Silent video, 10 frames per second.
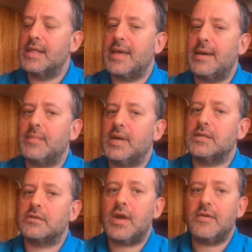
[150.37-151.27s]
That
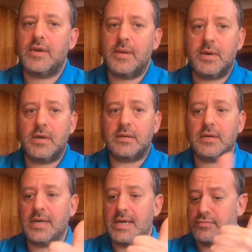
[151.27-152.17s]
means grave and imminent
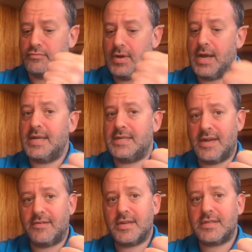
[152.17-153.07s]
is really
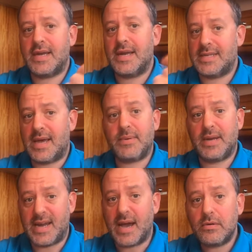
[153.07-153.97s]
serious and is
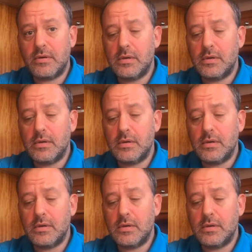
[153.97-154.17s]
happening now,